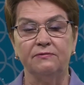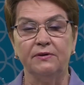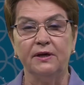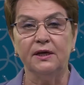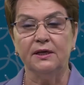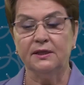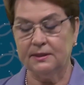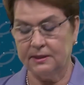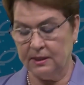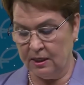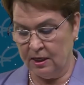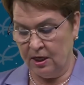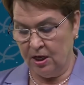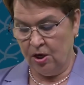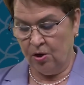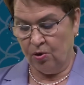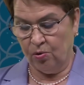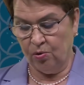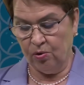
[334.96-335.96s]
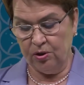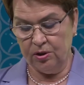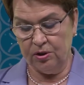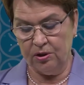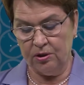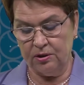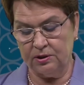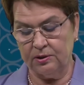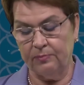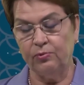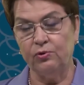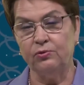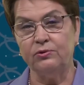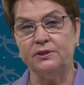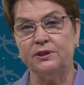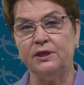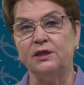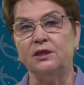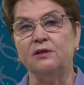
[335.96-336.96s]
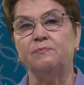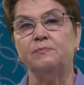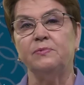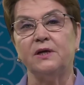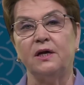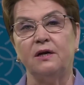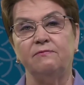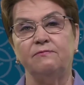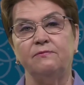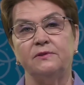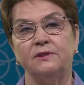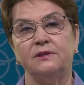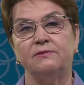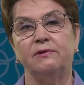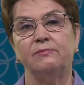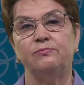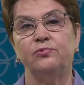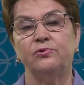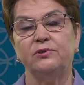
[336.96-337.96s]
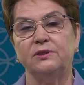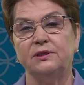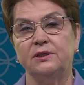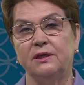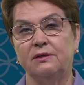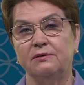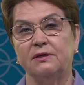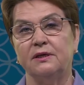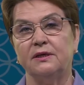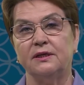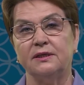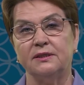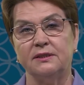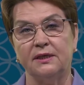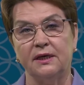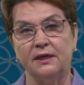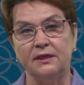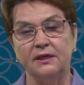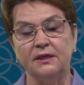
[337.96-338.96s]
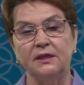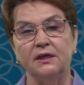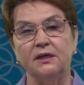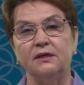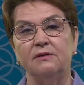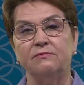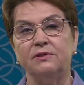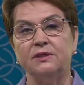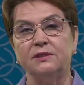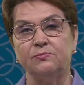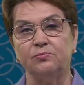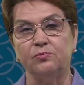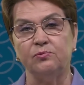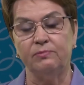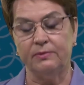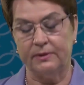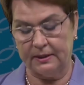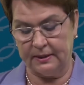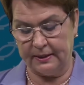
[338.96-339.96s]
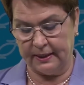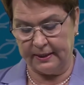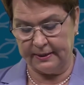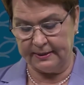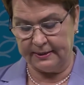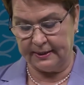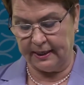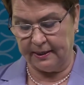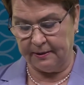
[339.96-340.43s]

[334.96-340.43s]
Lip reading: in accordance with the regulation about the violation of